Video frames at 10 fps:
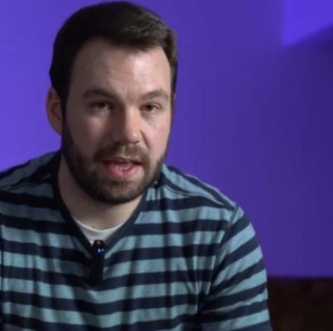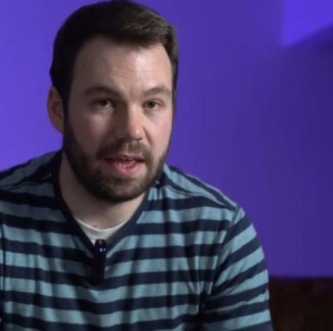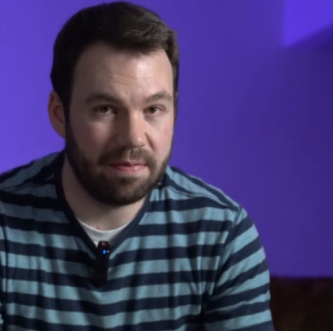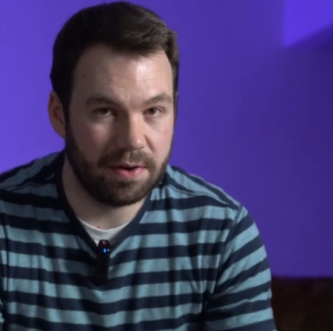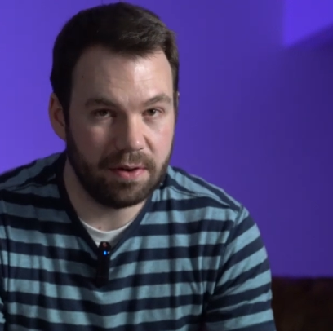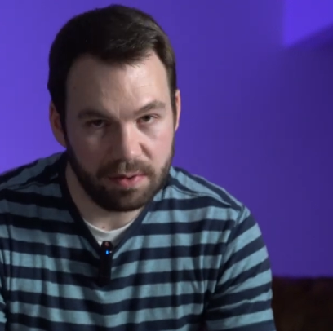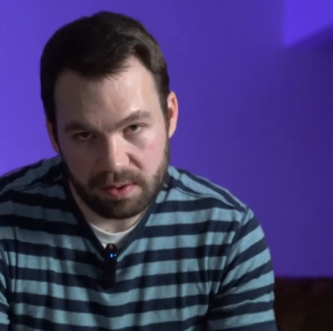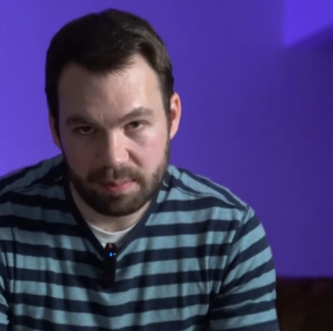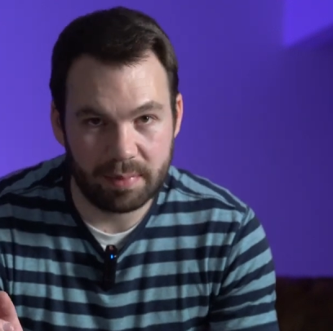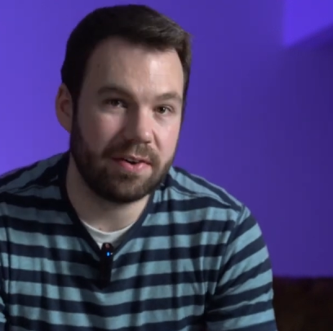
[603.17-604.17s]
If you
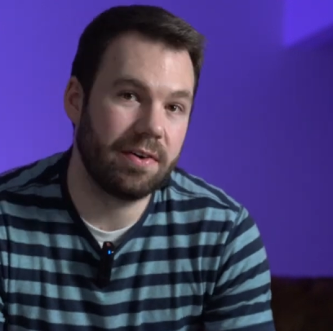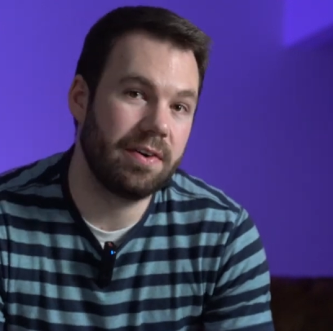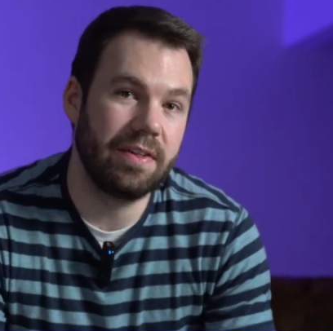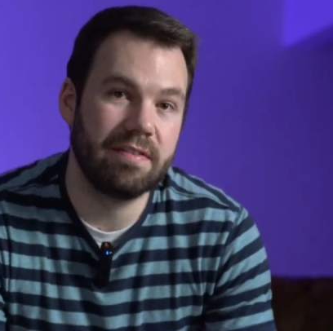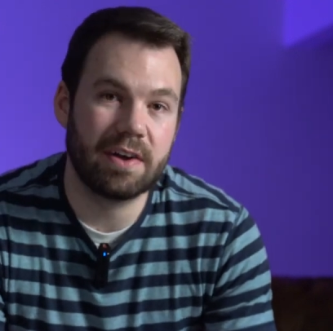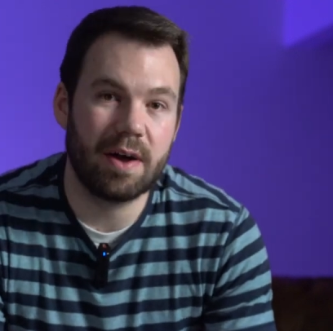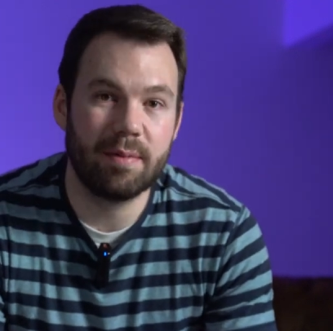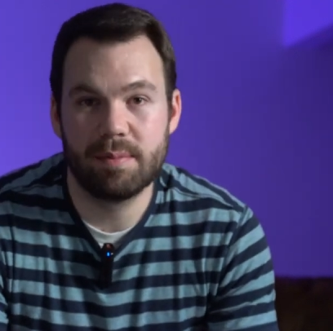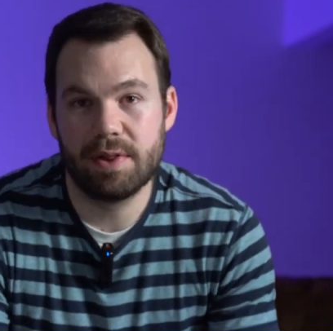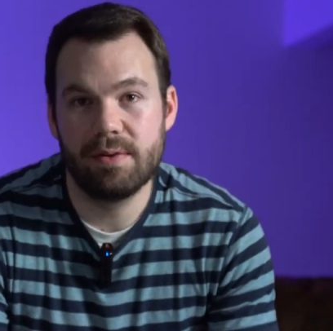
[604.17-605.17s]
do, make sure to leave a
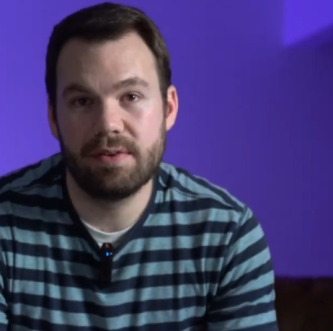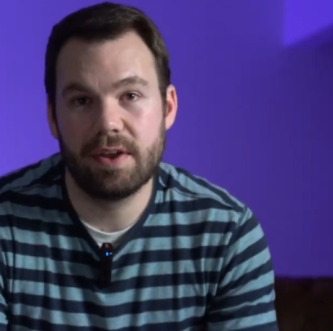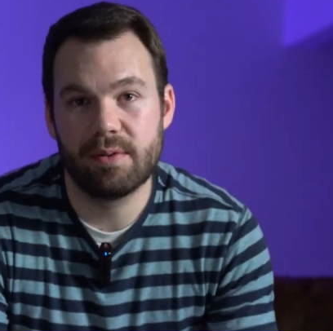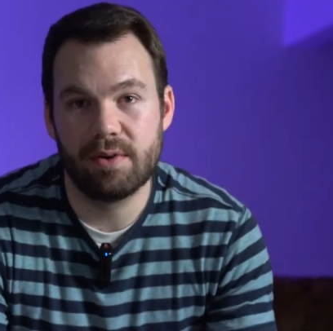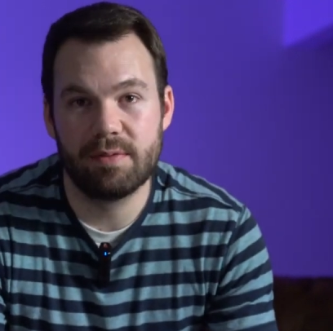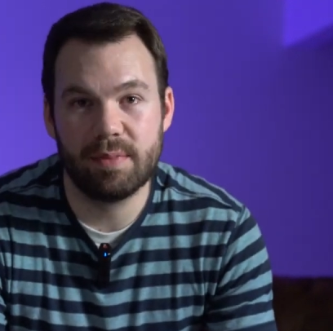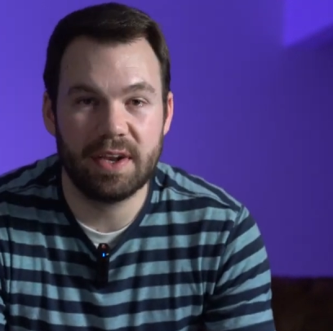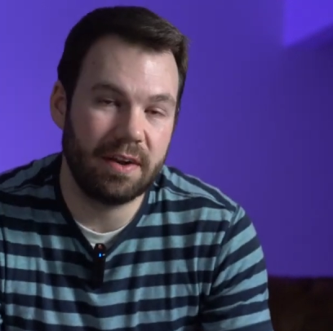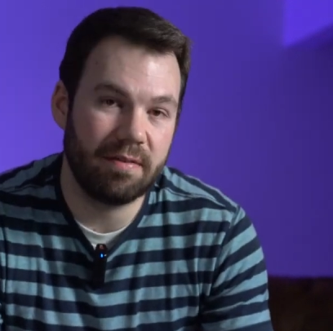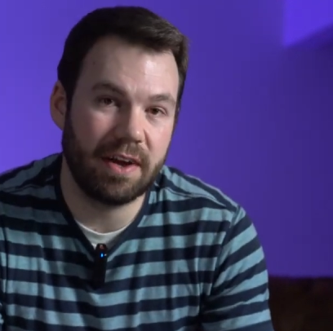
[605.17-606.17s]
comment below saying which
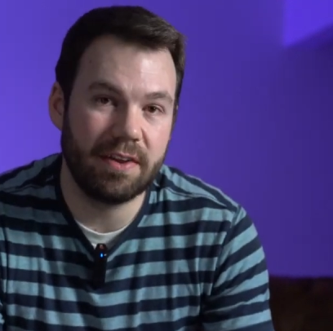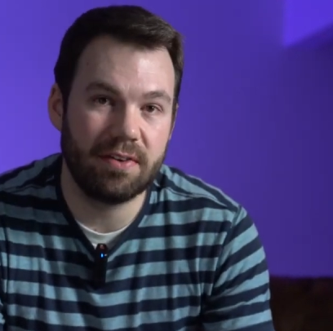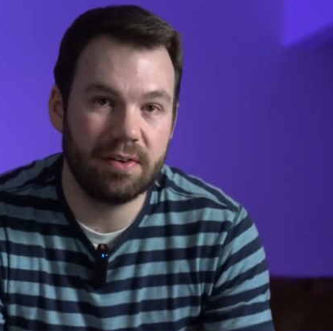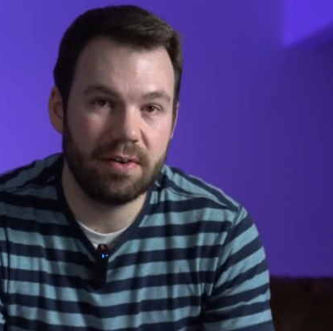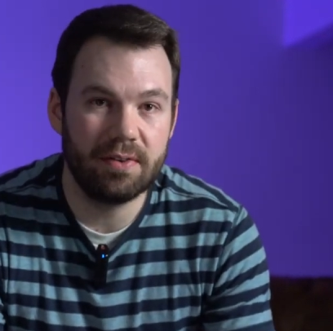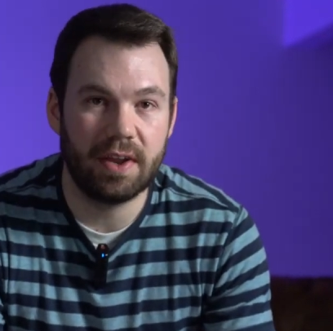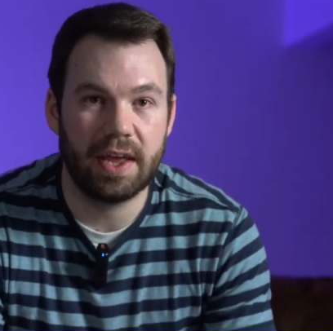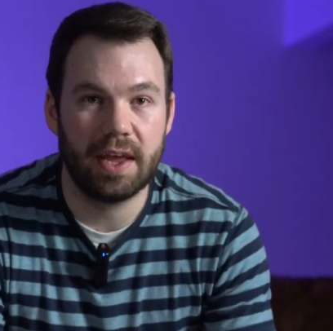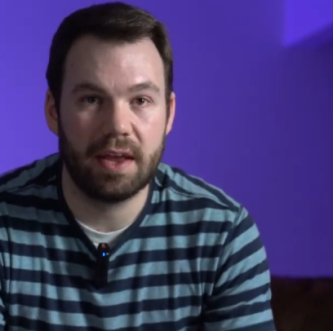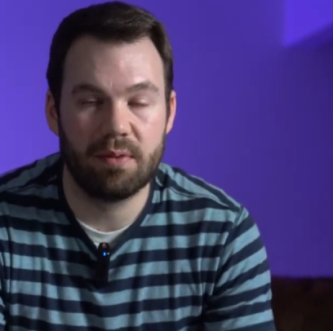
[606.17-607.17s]
MIDI device you used
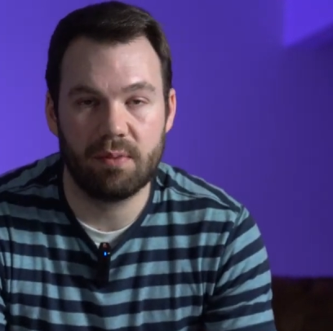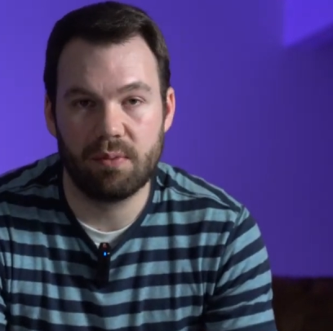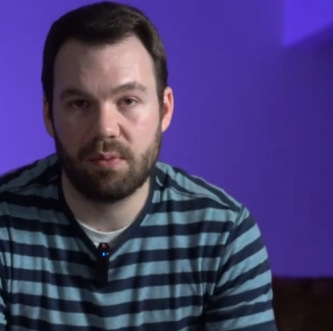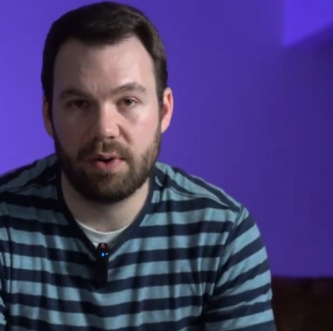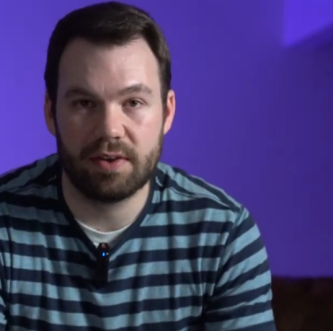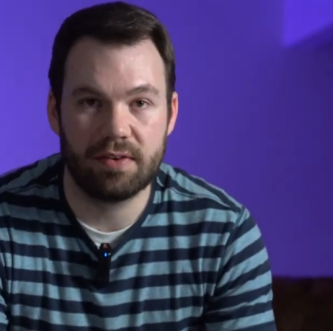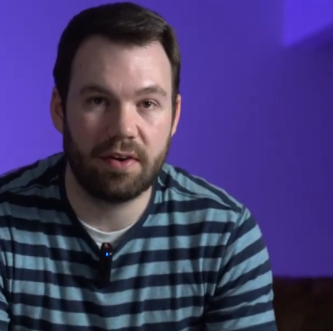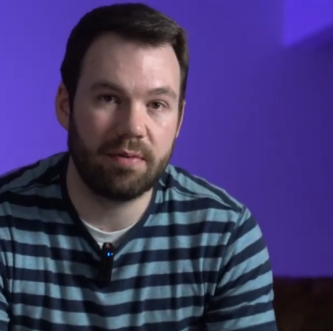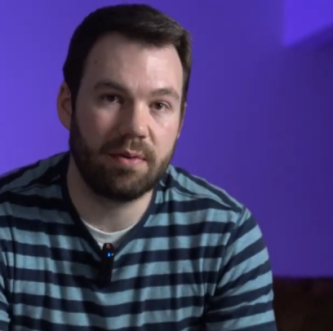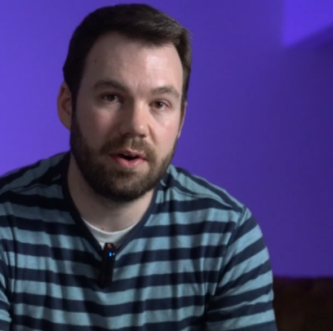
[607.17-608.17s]
and which
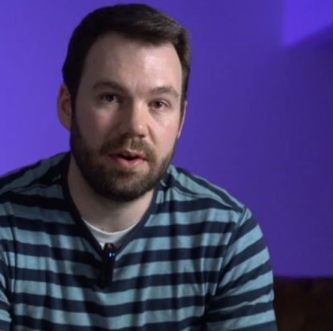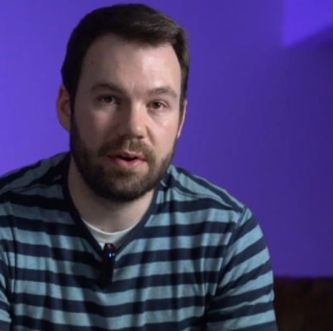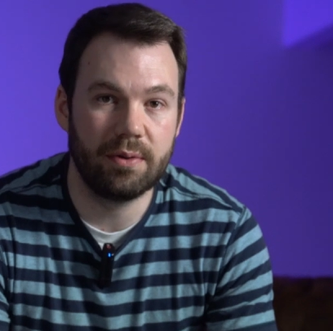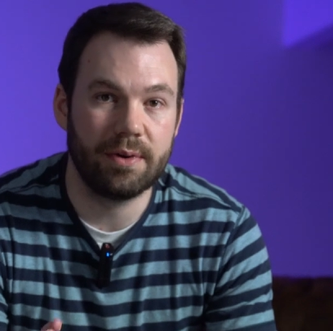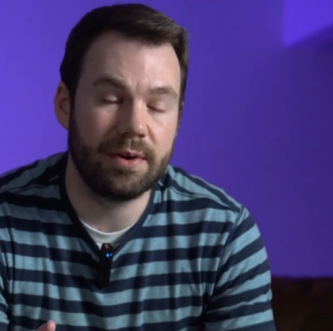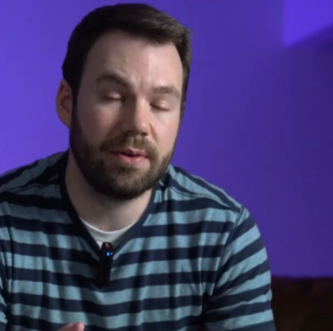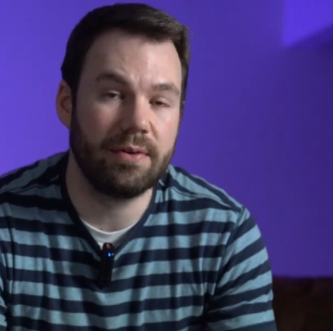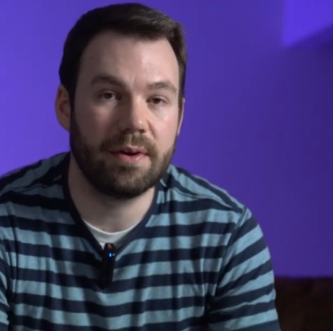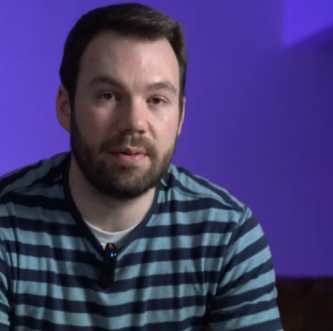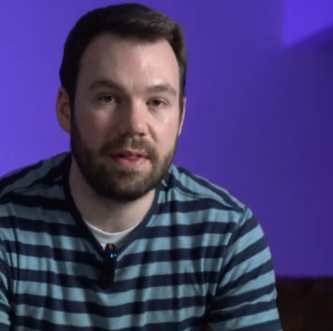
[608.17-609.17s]
software you are
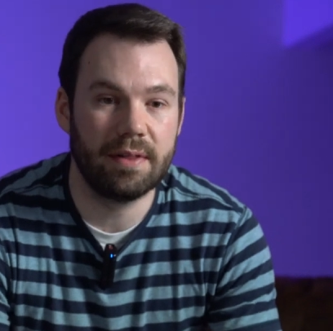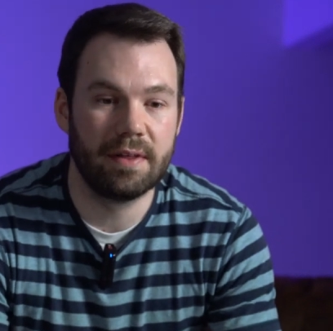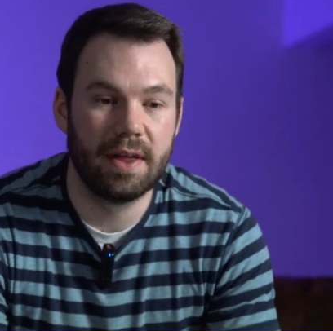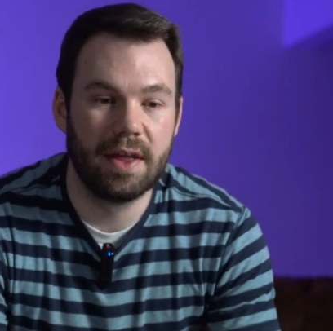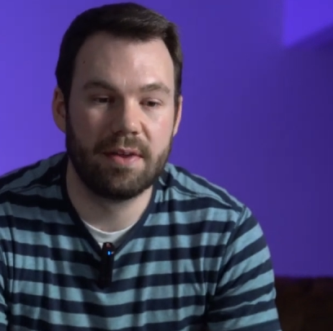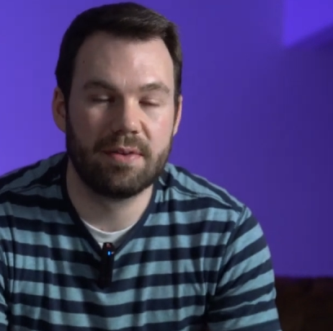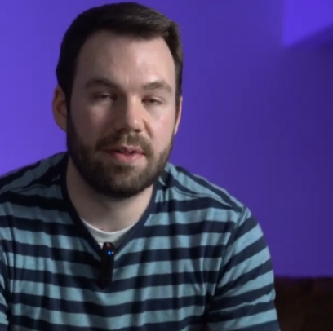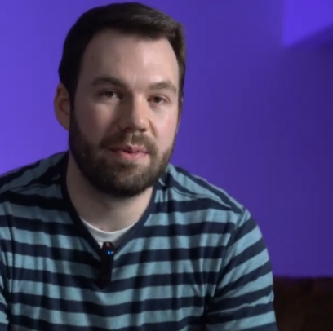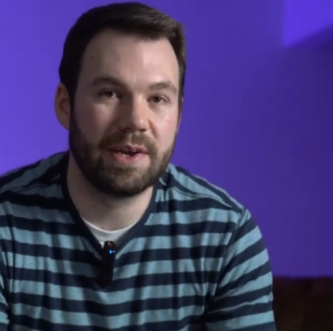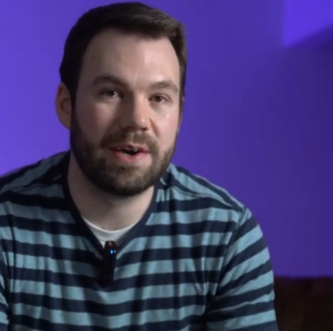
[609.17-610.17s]
using it with so
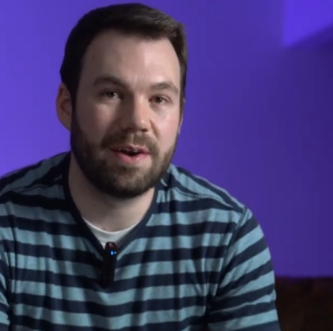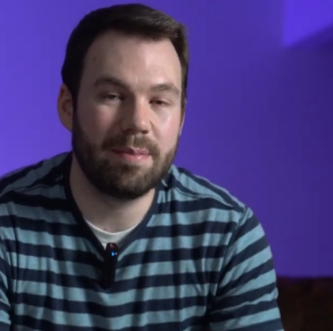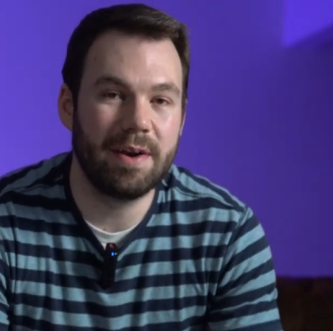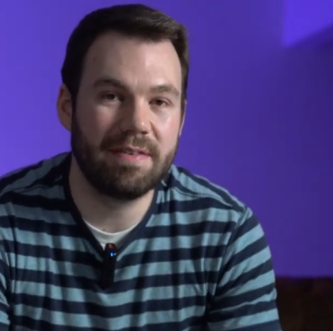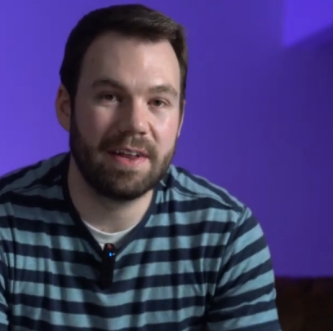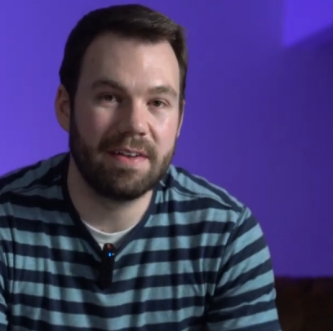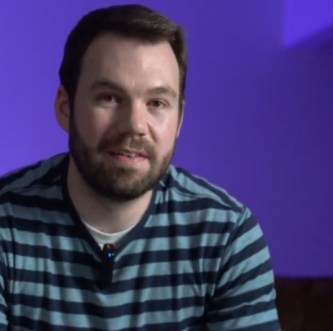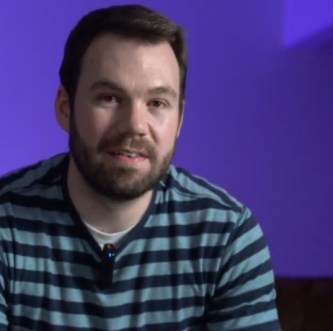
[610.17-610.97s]
that we can all benefit.